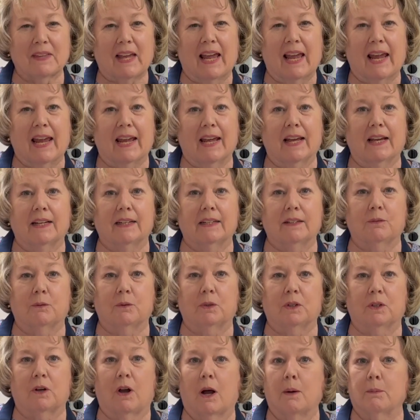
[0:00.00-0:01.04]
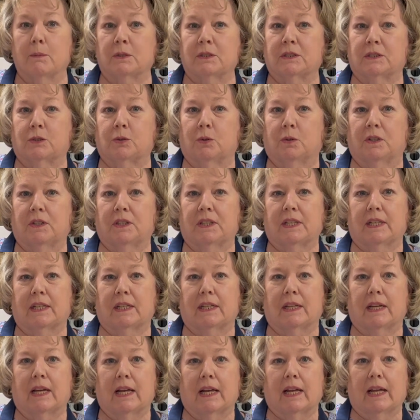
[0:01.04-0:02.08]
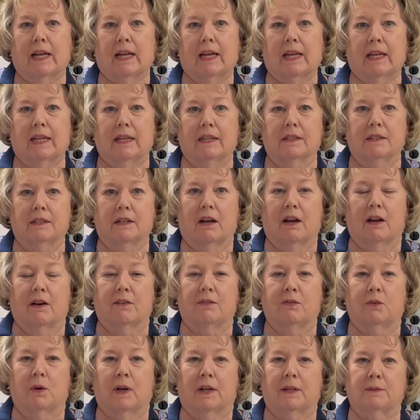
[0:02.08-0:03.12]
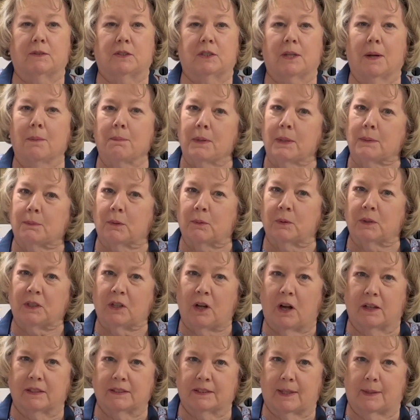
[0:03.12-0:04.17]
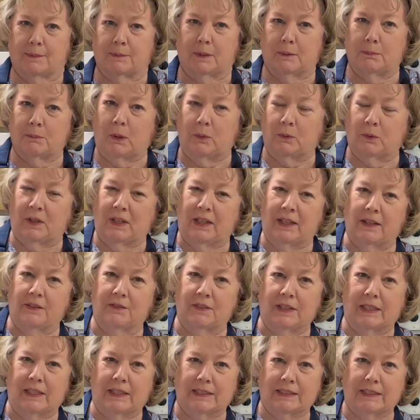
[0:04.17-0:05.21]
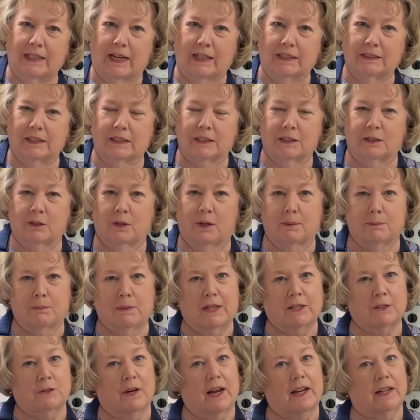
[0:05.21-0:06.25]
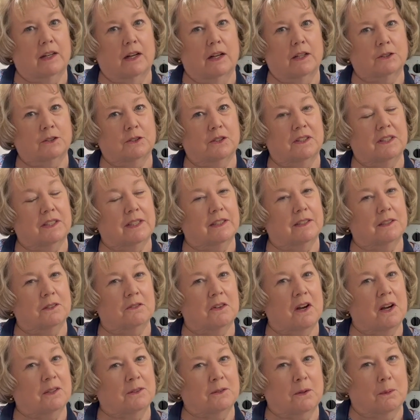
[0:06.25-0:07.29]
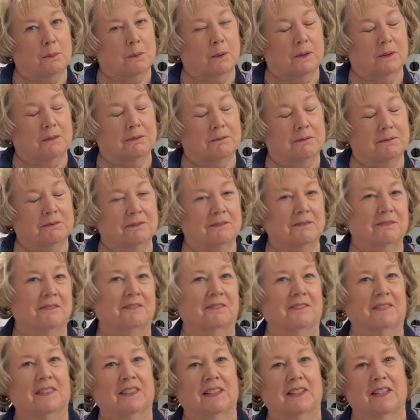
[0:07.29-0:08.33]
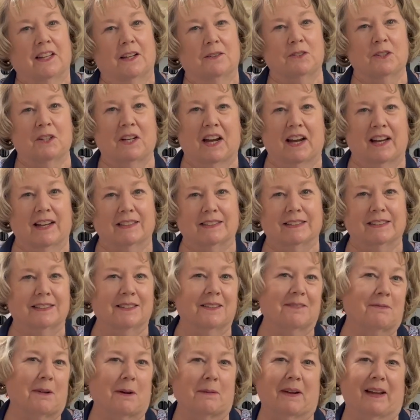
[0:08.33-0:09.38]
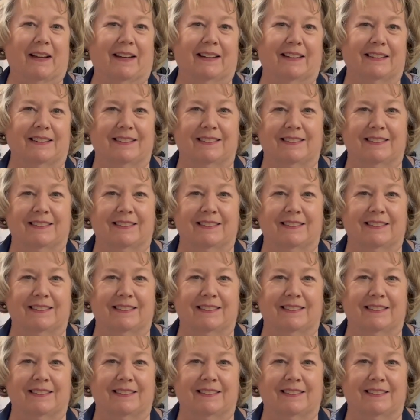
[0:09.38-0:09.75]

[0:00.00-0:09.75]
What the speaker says: and we're almost toward the end of what some people would call summer, but we're living in Texas, so it may drag on till the end of October. Love you guys. Bye-bye.